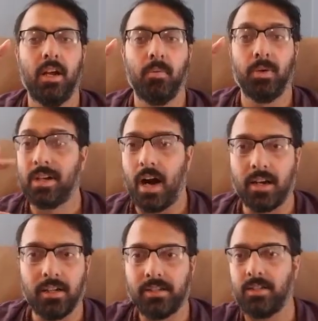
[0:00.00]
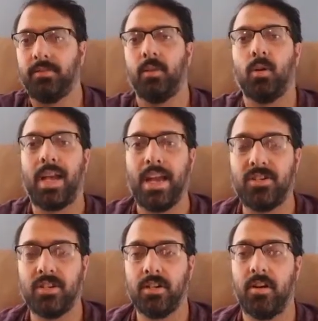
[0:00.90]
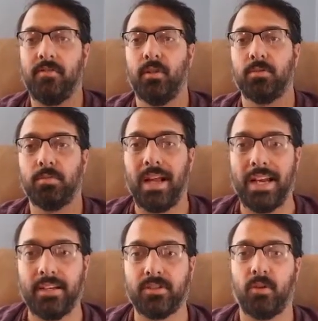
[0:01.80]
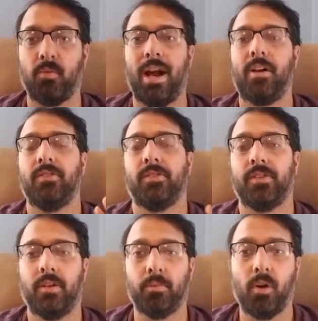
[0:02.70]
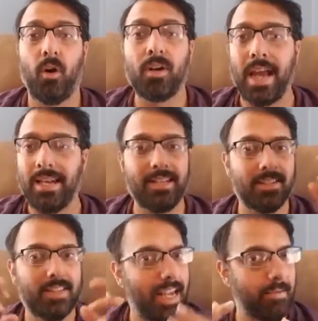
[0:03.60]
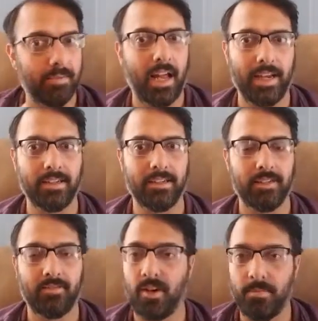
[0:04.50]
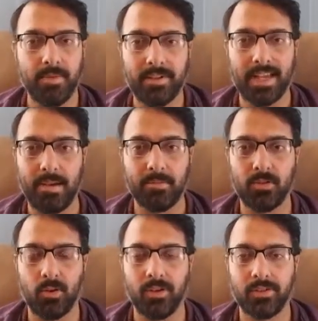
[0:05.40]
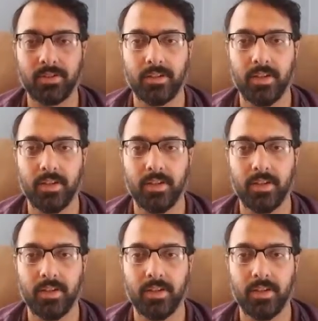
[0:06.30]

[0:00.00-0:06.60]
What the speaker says: Regardless of the location of those planets around the sun, we're all getting the same light from the same source.